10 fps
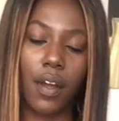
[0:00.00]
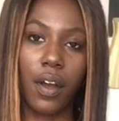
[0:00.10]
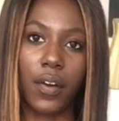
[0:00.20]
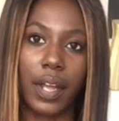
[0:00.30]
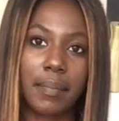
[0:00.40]

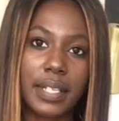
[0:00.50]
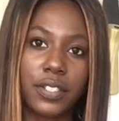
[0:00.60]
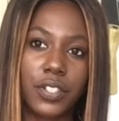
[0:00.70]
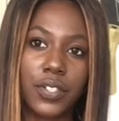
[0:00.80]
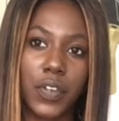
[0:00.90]
All right,
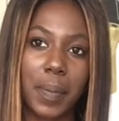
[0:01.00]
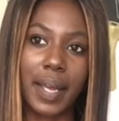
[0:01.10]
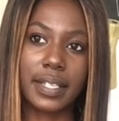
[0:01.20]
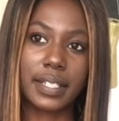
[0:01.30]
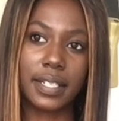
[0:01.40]
messages for
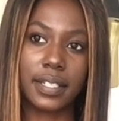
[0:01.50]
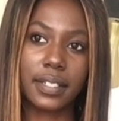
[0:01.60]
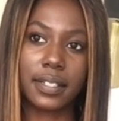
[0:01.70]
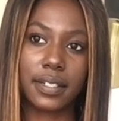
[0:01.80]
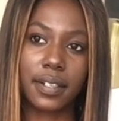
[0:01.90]
Pisces.